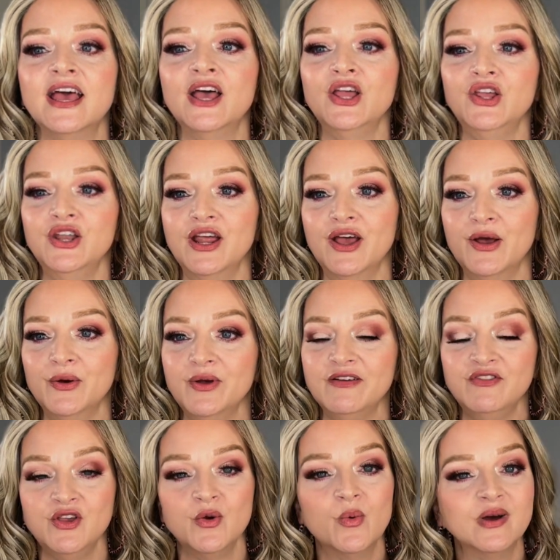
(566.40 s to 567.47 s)
you know,
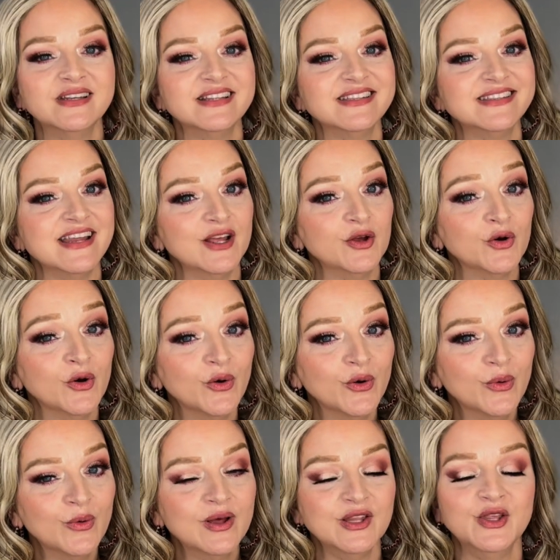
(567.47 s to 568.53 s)
if you want to stay
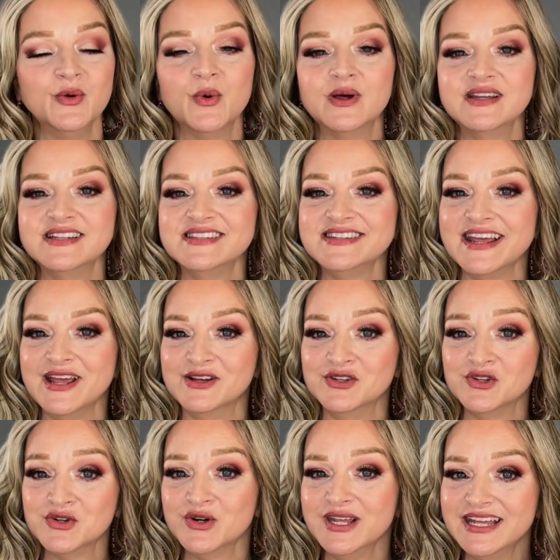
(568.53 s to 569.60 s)
cool and you want to stay on
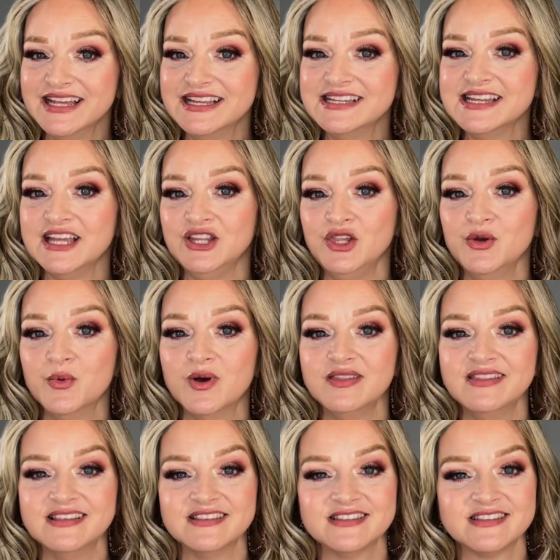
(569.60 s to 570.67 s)
trend and you want
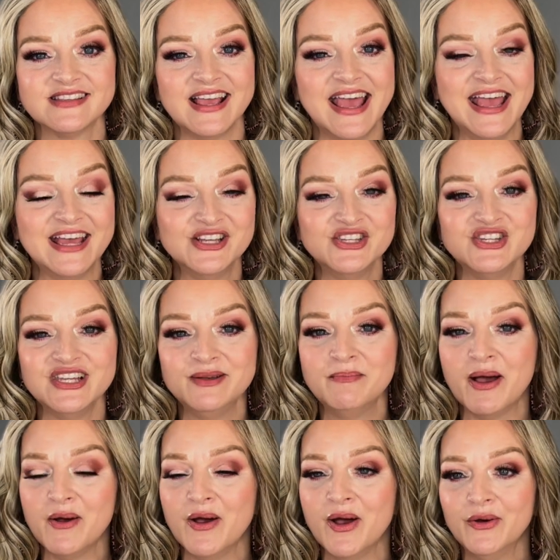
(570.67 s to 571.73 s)
this edgy
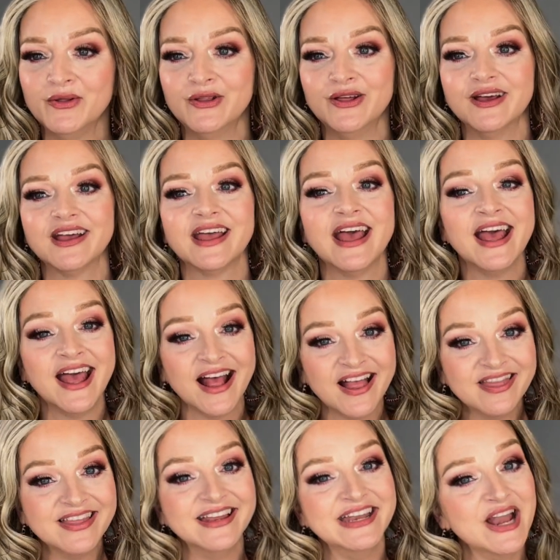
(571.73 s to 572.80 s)
boho look,
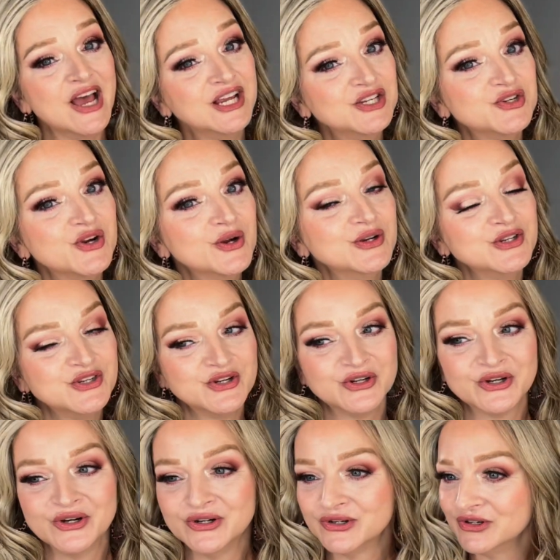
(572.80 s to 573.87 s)
then Nitro is your
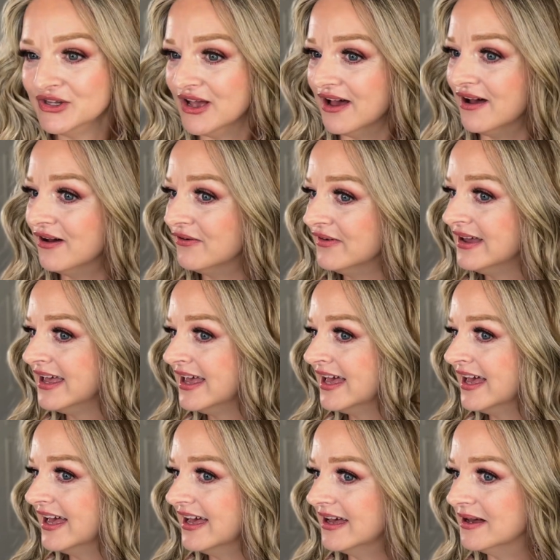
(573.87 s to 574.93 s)
girl, y'all.
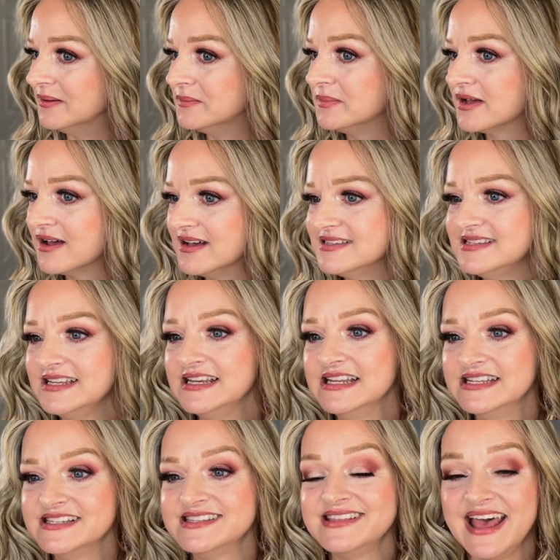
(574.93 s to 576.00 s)
Because it
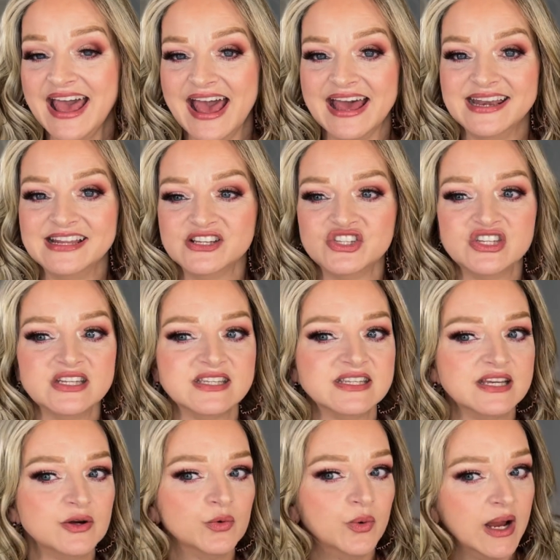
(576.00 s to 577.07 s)
is that. It's
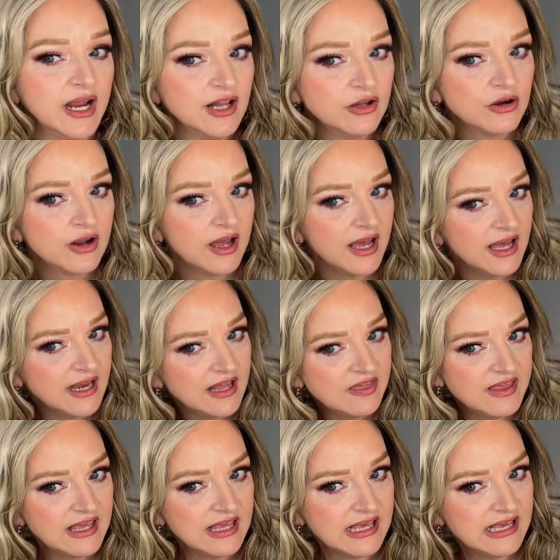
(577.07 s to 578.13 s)
just irregular cut at
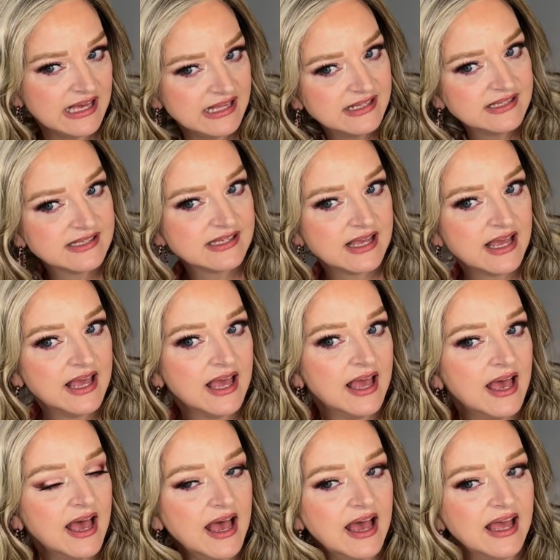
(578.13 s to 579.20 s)
the ends.
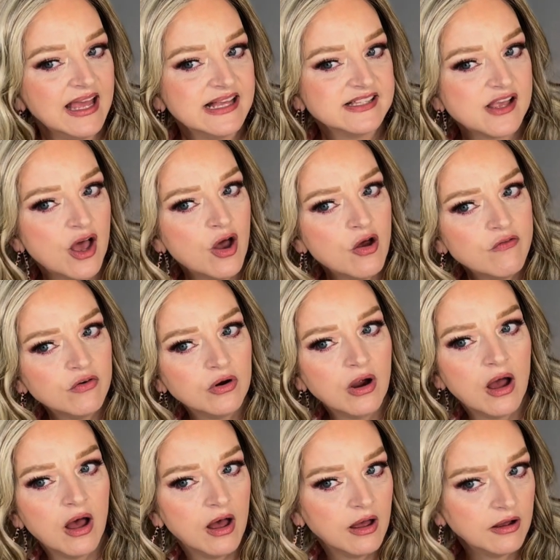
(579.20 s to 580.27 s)
It's
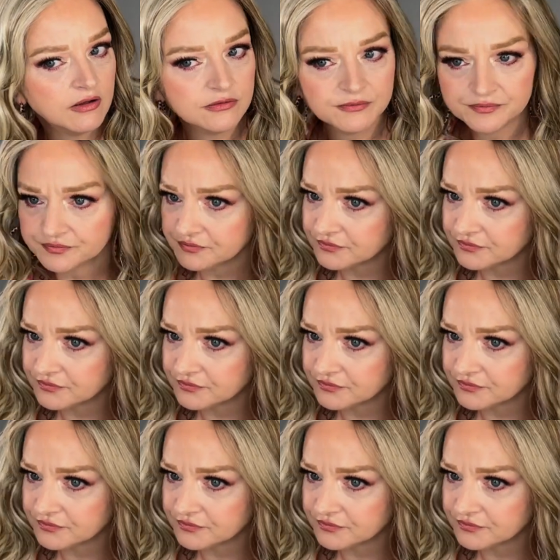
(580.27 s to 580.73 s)
overall